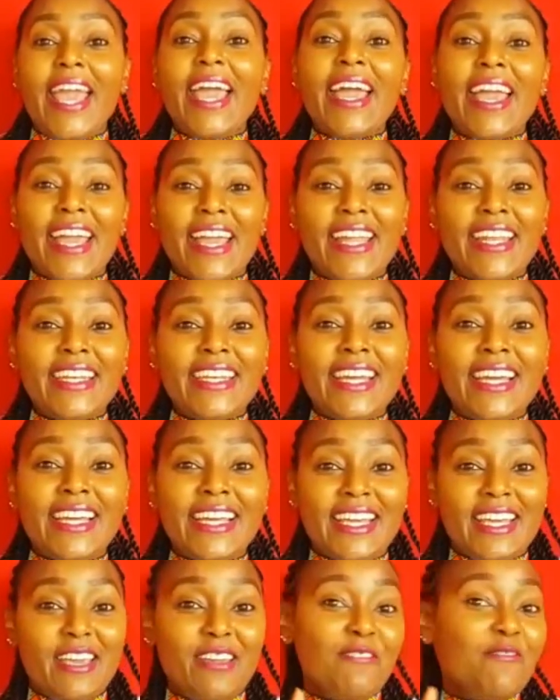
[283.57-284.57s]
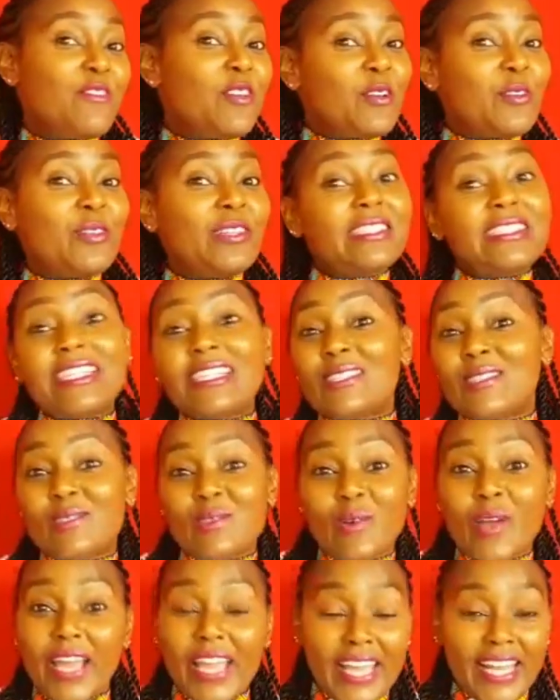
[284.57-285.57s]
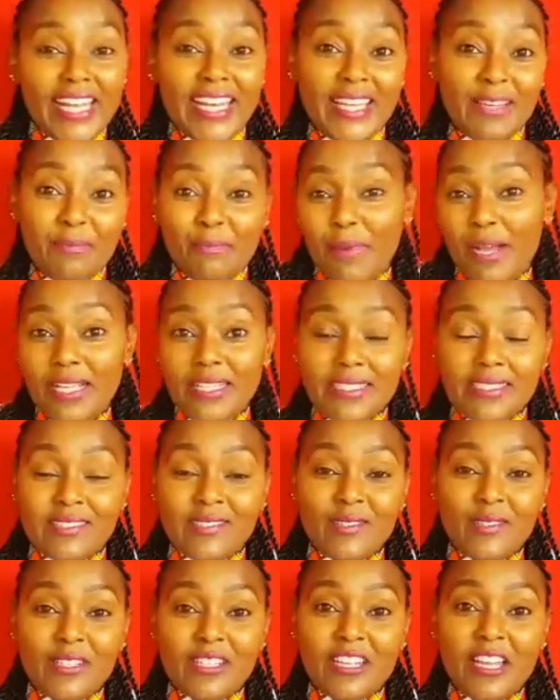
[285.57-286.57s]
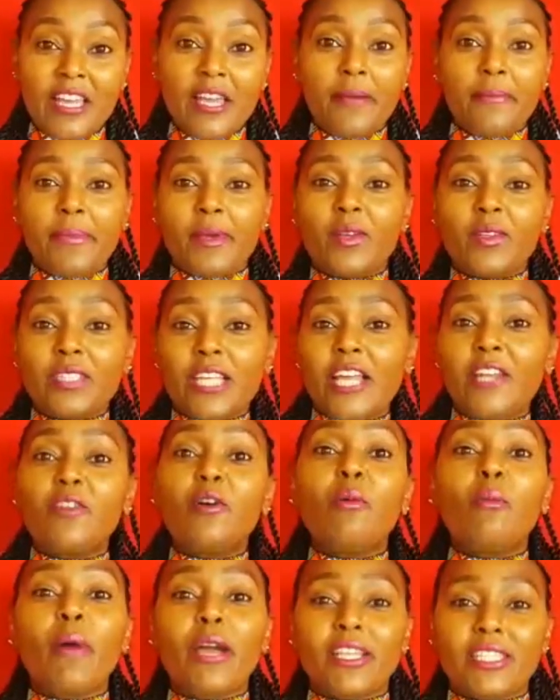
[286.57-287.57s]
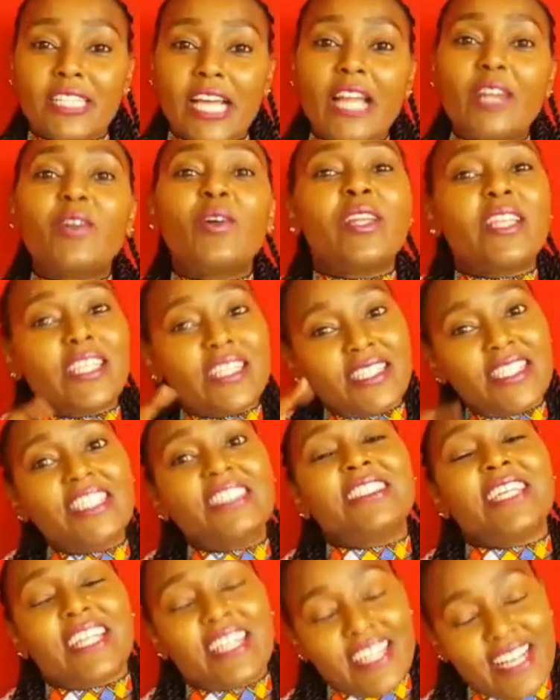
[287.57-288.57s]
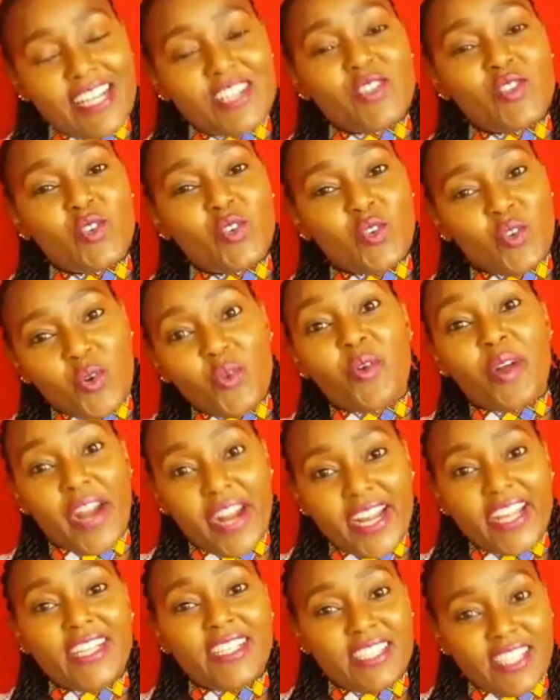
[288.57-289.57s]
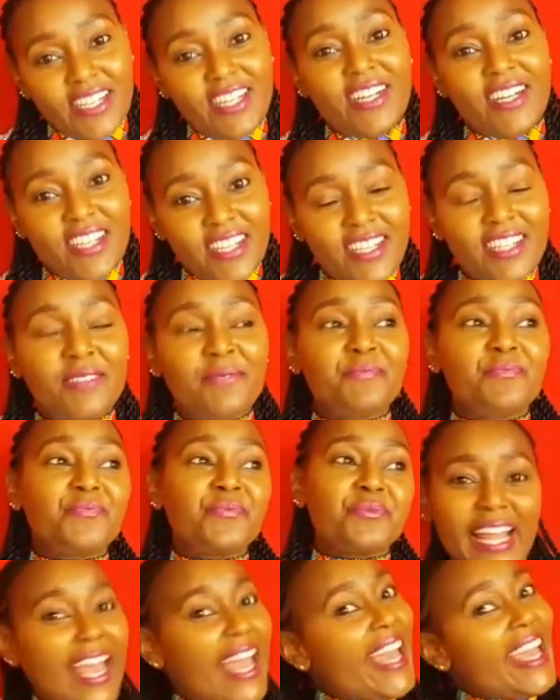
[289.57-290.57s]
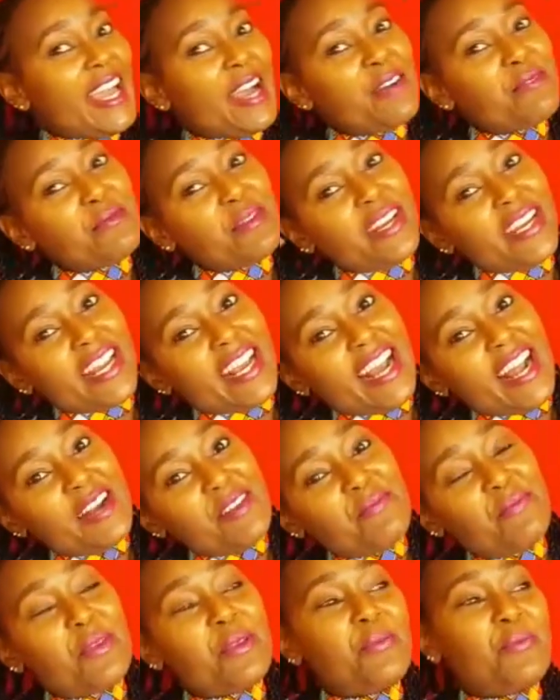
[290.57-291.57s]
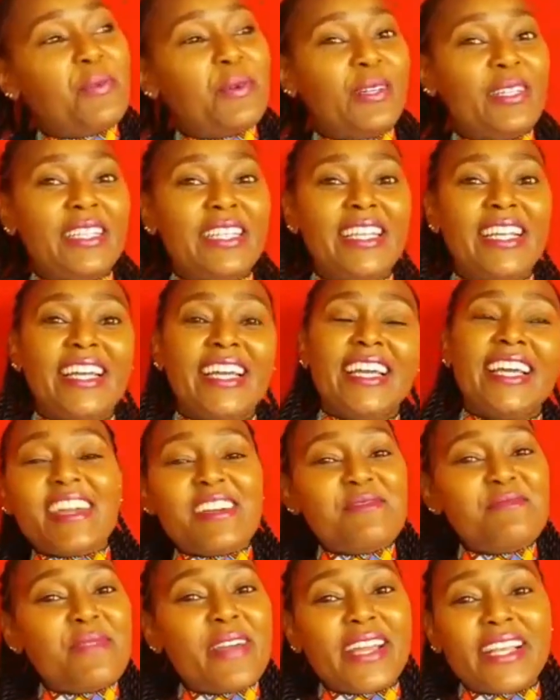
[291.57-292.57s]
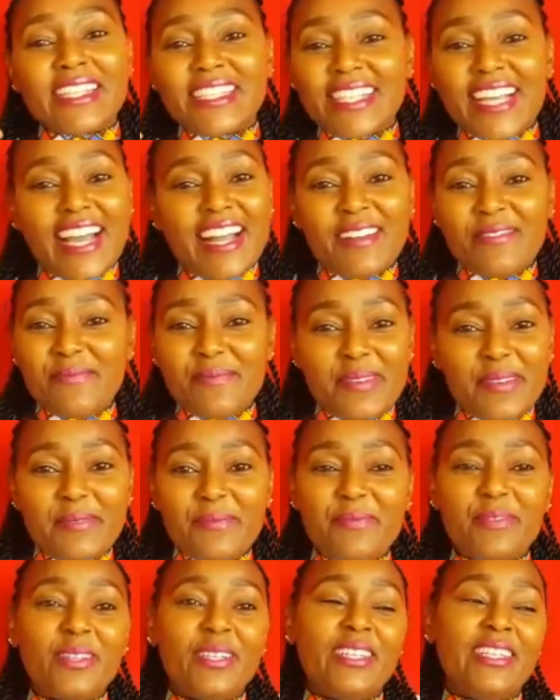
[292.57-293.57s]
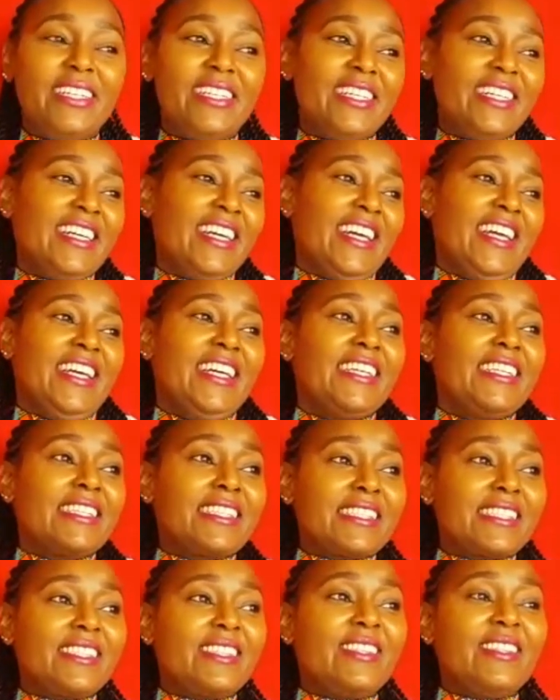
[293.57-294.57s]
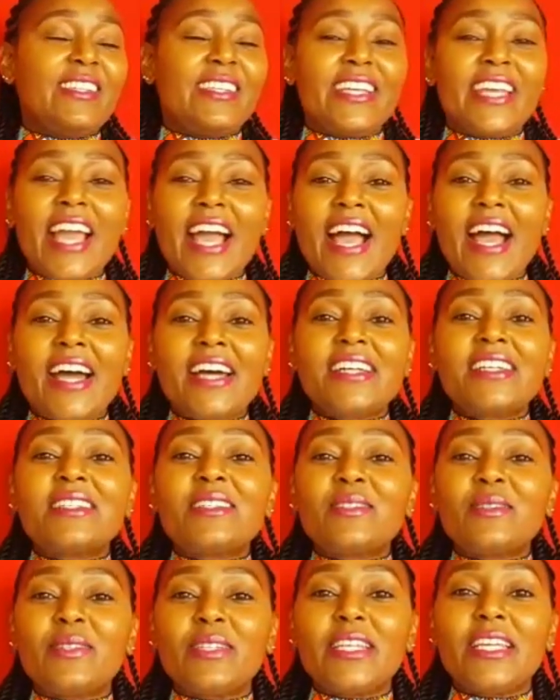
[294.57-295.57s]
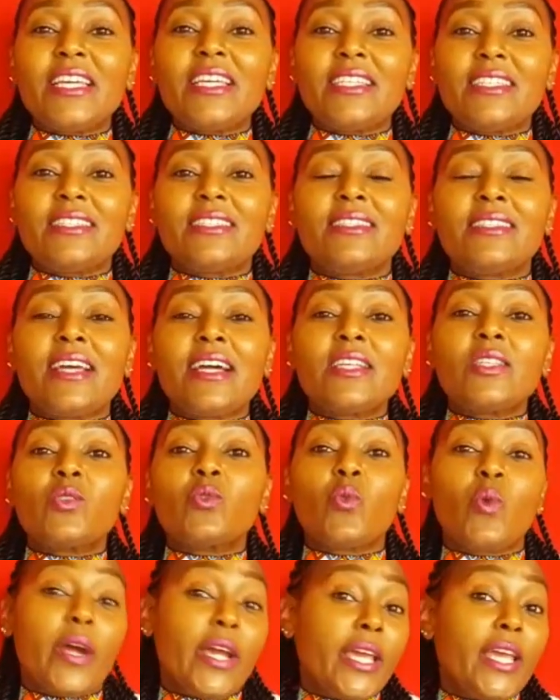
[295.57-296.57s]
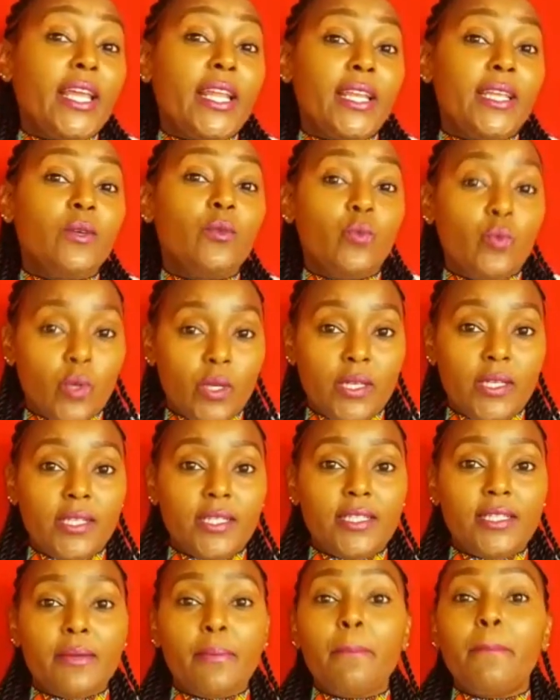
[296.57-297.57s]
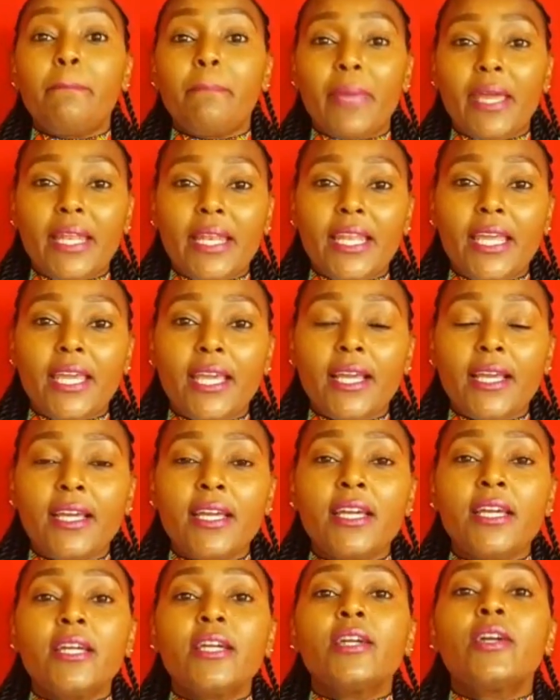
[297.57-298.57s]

And if you're not a Swahili person, because I know my channel is international, right? Uh-huh. So, hey, American people. Hey, Mexican people. So, yeah, RuDi is a Swahili word meaning